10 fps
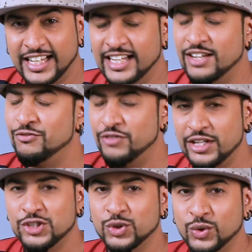And I'm
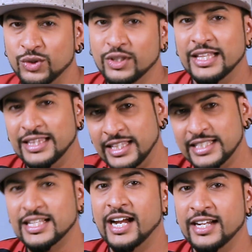very sure
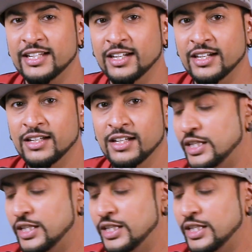this idea